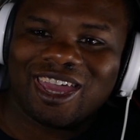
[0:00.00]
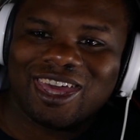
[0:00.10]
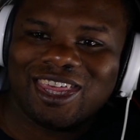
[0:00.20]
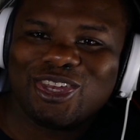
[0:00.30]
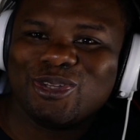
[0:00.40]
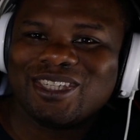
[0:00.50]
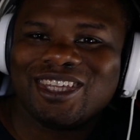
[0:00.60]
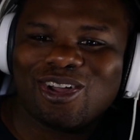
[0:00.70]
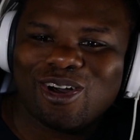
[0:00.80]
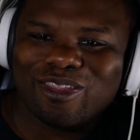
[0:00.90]
and then you
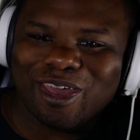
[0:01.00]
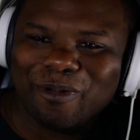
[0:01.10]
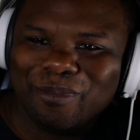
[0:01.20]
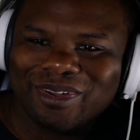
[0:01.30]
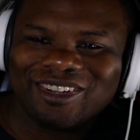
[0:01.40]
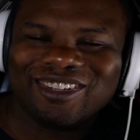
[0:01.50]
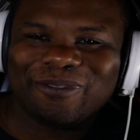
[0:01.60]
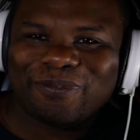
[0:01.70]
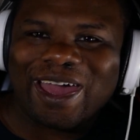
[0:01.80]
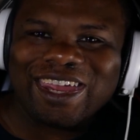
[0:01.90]
see all of them
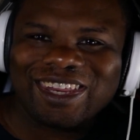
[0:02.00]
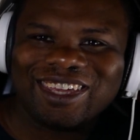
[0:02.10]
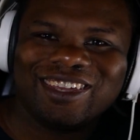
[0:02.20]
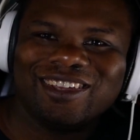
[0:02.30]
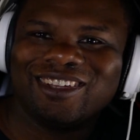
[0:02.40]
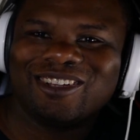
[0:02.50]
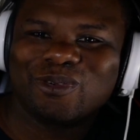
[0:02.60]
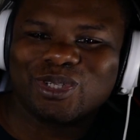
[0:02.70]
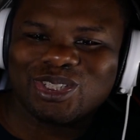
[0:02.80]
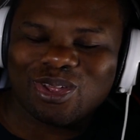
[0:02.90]
fighting,
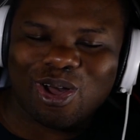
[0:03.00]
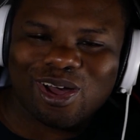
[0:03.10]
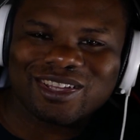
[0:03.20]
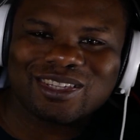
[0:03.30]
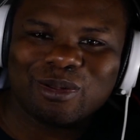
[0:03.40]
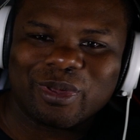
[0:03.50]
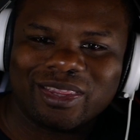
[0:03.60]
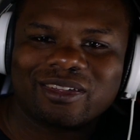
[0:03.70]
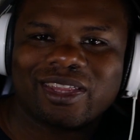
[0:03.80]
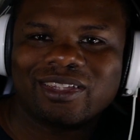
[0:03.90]
which is awesome,
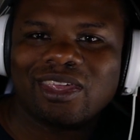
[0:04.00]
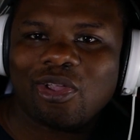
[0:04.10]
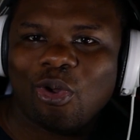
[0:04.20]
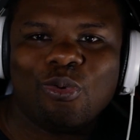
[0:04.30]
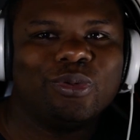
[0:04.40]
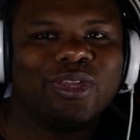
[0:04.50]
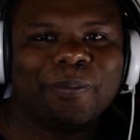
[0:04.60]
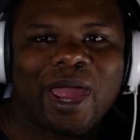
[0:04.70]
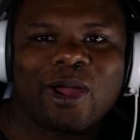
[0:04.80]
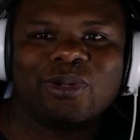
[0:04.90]
and look like they honed their
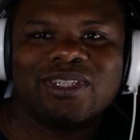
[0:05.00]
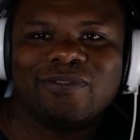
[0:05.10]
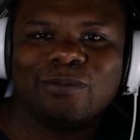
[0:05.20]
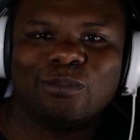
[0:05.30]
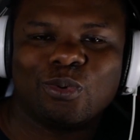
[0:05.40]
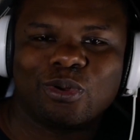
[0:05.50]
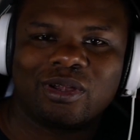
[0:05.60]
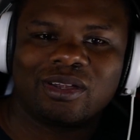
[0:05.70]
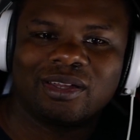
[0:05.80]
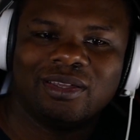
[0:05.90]
powers even
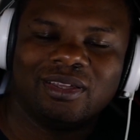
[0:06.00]
more.